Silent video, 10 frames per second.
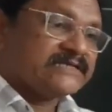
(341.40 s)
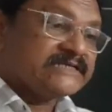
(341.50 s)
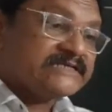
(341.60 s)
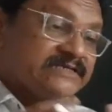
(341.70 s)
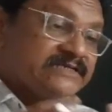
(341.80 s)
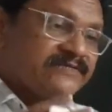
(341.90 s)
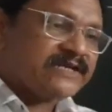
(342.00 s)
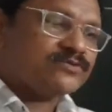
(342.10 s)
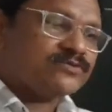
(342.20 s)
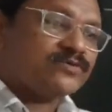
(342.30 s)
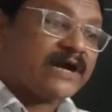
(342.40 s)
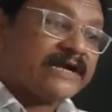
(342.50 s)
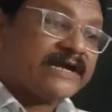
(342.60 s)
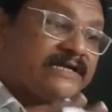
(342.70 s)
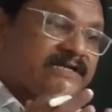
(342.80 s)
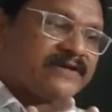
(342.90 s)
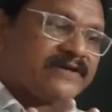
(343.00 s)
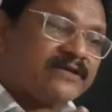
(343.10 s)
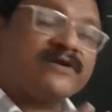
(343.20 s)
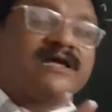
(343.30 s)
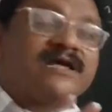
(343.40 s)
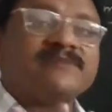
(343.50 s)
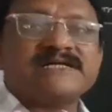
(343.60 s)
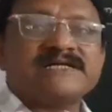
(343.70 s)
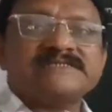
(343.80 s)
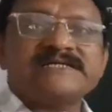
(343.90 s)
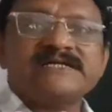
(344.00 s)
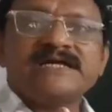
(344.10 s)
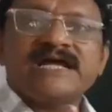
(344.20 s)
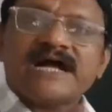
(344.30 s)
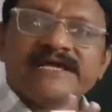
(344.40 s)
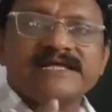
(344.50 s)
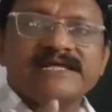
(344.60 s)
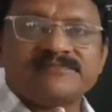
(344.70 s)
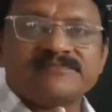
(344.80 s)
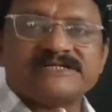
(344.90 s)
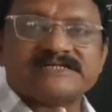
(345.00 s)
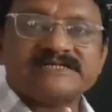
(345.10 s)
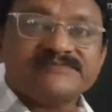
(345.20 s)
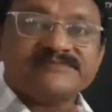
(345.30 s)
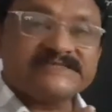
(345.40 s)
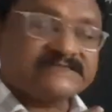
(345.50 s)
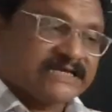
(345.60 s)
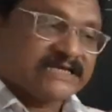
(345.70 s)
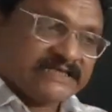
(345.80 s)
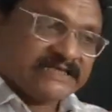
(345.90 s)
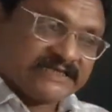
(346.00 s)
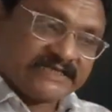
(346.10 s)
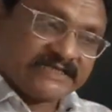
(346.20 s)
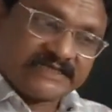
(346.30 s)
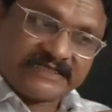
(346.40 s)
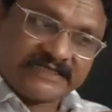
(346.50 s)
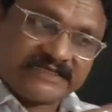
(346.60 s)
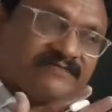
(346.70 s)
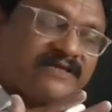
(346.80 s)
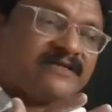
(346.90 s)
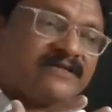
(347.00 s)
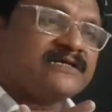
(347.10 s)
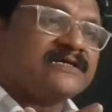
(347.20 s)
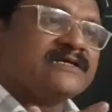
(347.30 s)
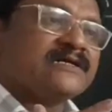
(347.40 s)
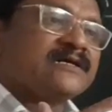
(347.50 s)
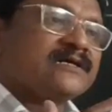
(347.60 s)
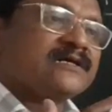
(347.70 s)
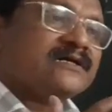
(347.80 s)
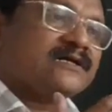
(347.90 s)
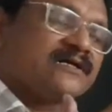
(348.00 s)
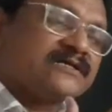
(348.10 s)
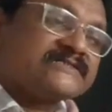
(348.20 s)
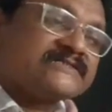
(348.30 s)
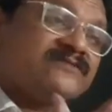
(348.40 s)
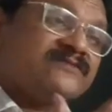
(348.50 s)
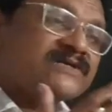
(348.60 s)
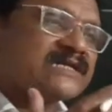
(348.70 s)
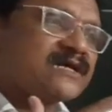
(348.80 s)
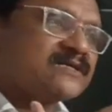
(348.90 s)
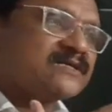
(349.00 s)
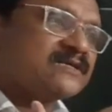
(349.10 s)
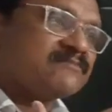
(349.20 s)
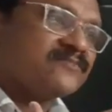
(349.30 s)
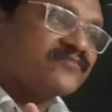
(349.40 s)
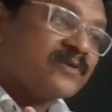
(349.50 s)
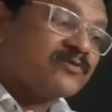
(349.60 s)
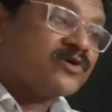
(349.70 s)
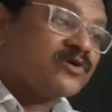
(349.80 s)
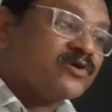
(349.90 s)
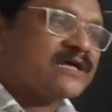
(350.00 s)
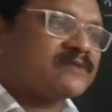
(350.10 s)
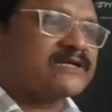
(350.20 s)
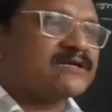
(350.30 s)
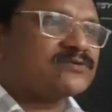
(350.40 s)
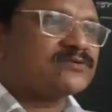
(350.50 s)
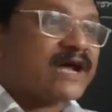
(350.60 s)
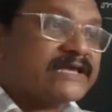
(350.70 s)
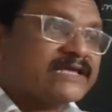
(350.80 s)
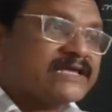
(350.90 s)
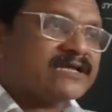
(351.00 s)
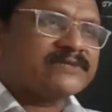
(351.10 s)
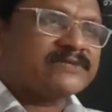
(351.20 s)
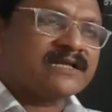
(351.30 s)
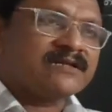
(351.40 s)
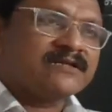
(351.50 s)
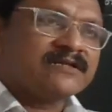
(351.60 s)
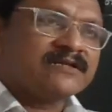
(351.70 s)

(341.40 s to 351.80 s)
easy way to identify lower orbitals and higher orbitals. That means he given sequential order from lower orbital to higher orbital